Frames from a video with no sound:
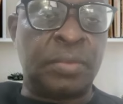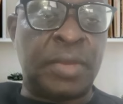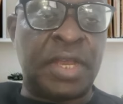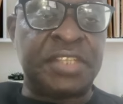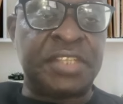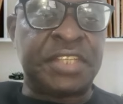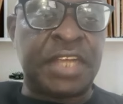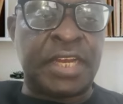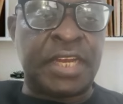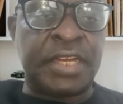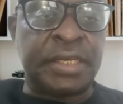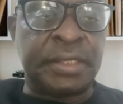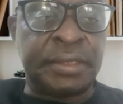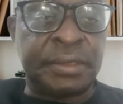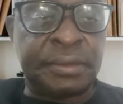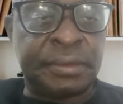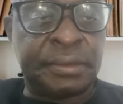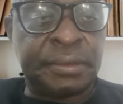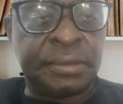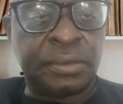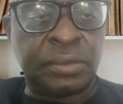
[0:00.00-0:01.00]
to my channel,
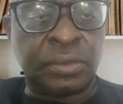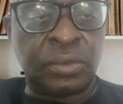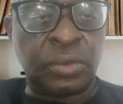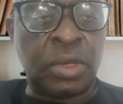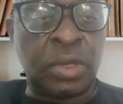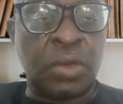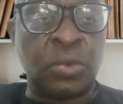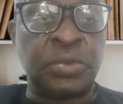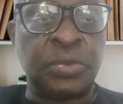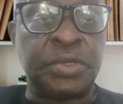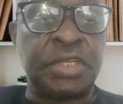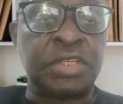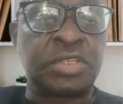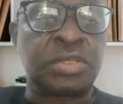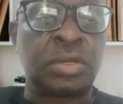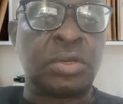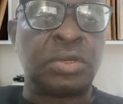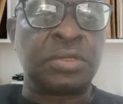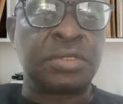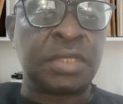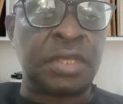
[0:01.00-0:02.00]
where we
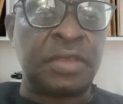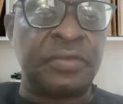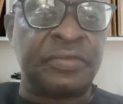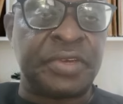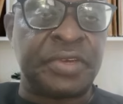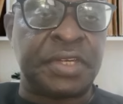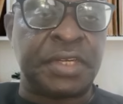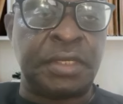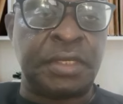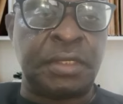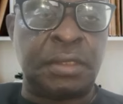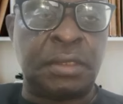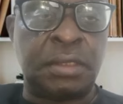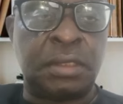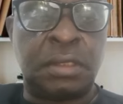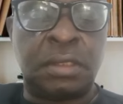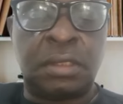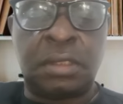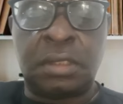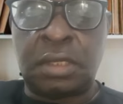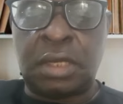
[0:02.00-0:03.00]
discuss everything